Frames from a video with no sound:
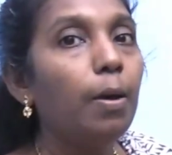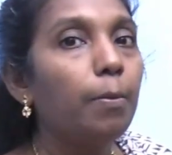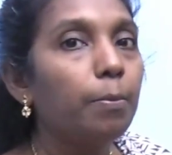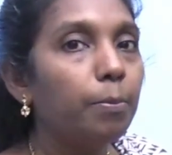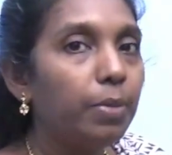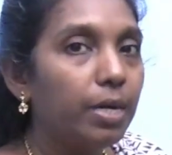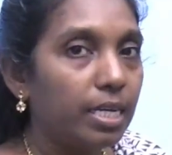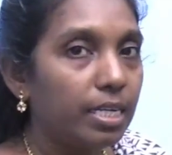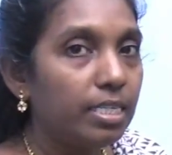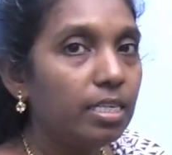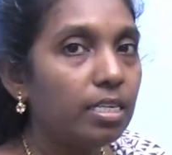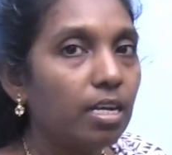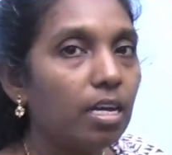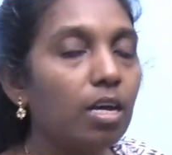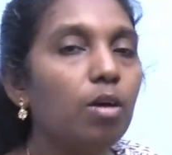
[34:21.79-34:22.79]

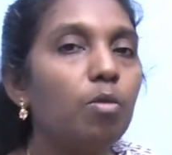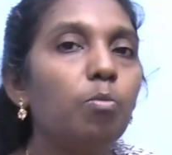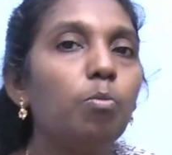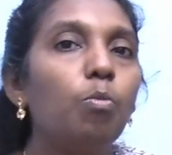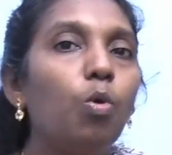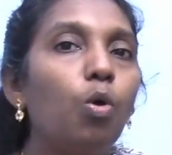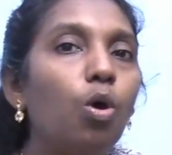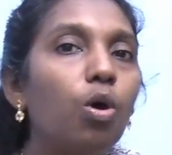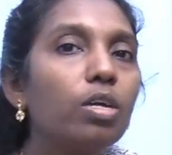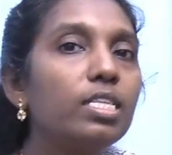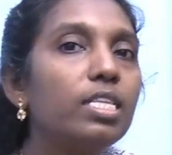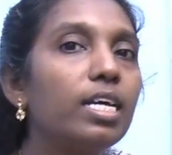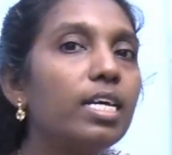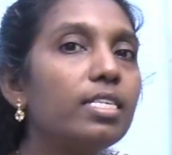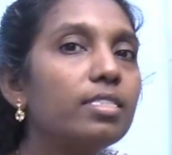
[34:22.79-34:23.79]
but more
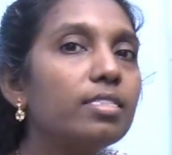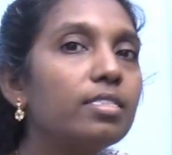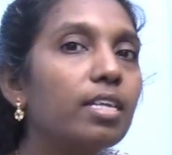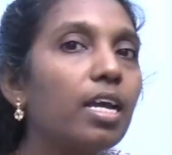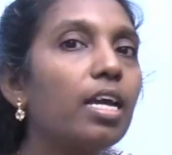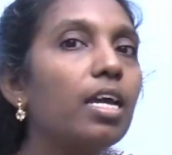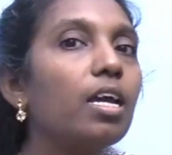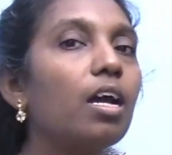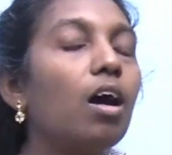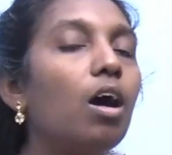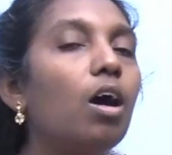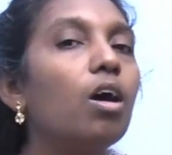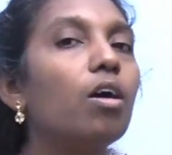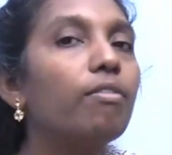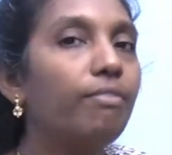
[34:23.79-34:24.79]
than 3
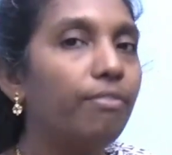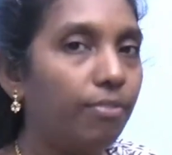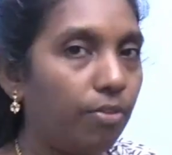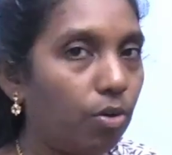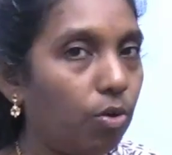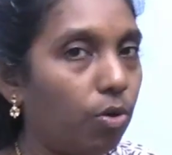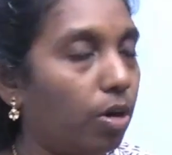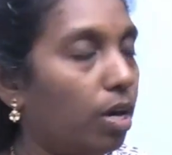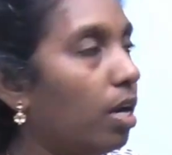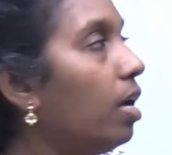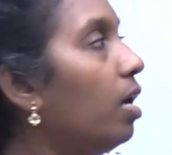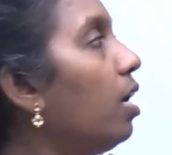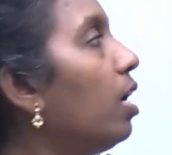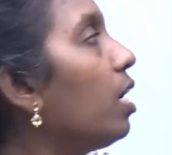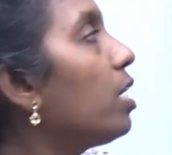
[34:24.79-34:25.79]
or 4
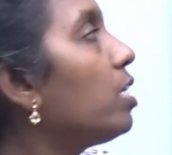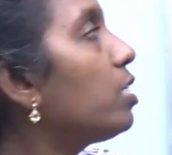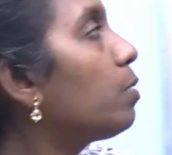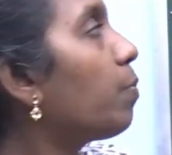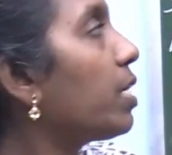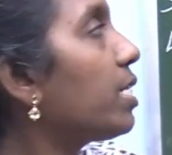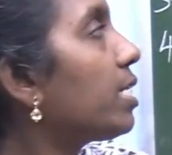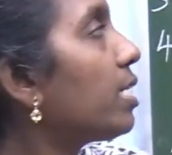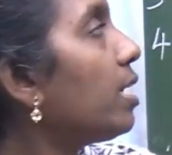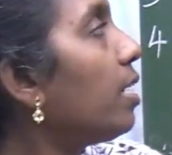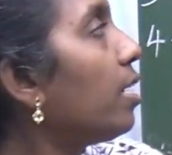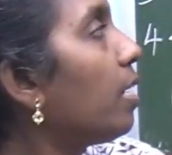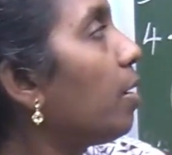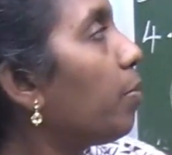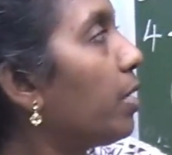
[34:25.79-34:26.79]
is present
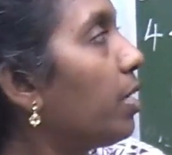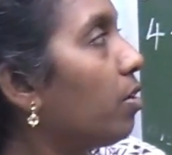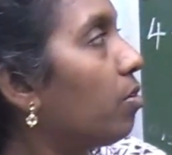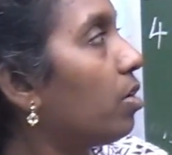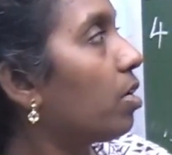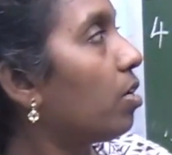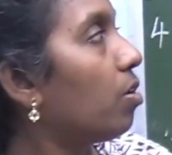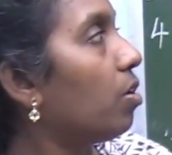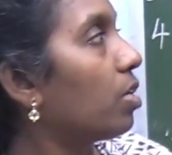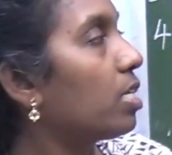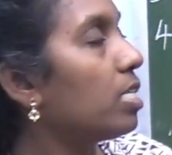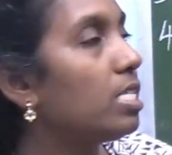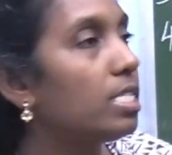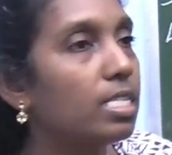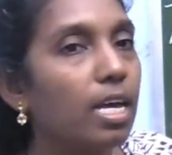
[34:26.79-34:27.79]
in a particular
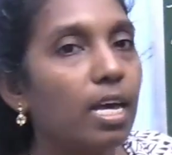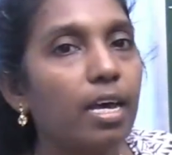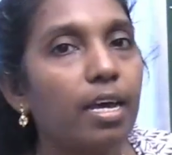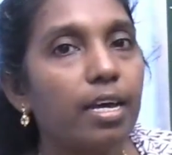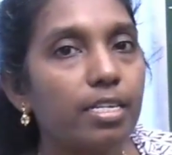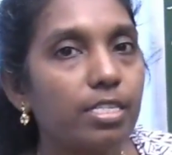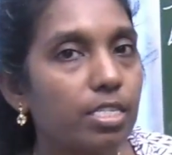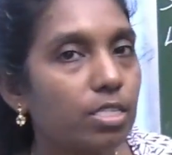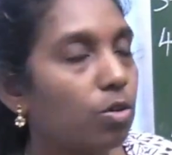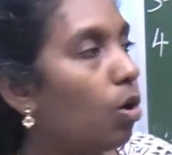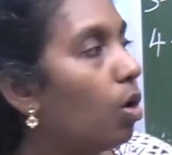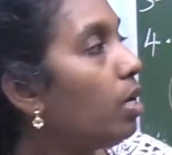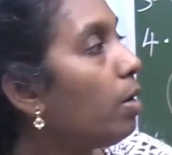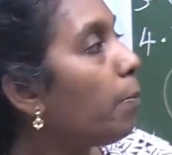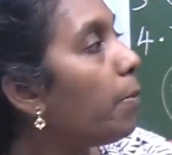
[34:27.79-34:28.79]
locus, it is
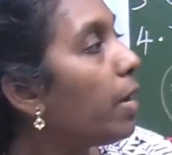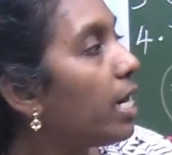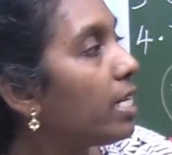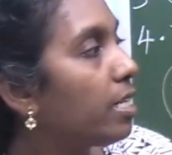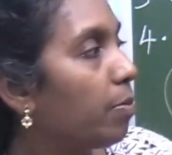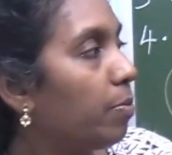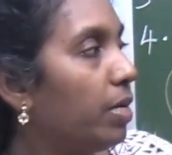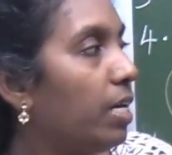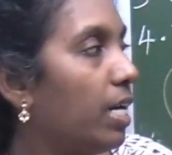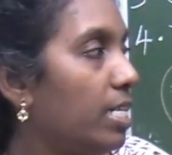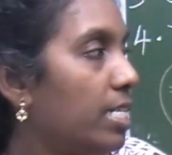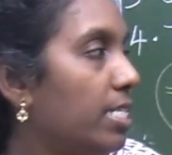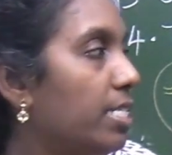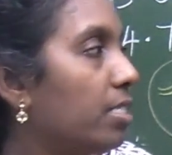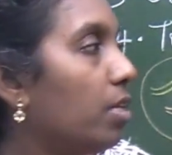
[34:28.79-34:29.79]
called multiple
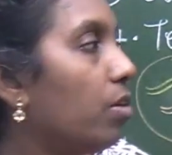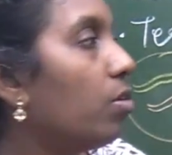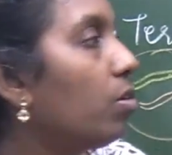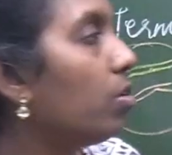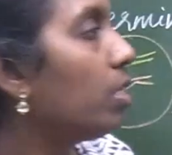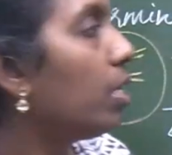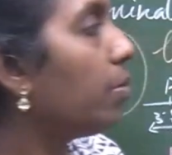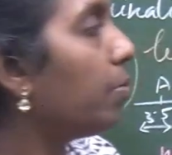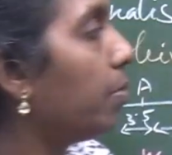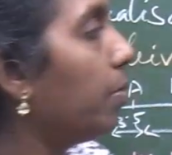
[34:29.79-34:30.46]
alleles. You know the